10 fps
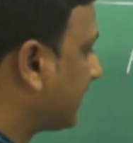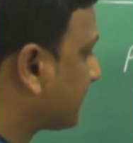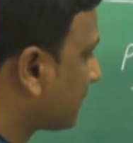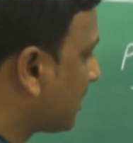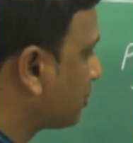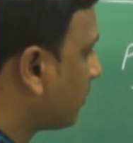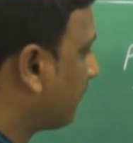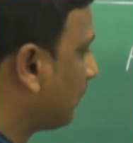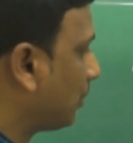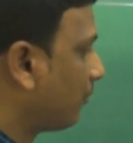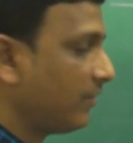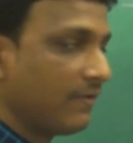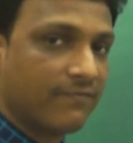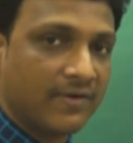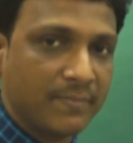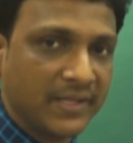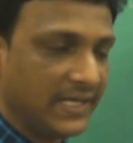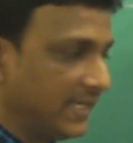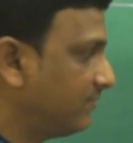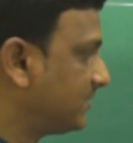extraction of chlorophyll from the
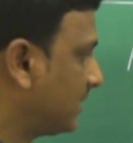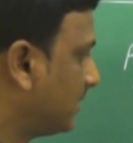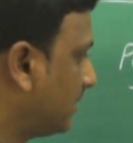leaves,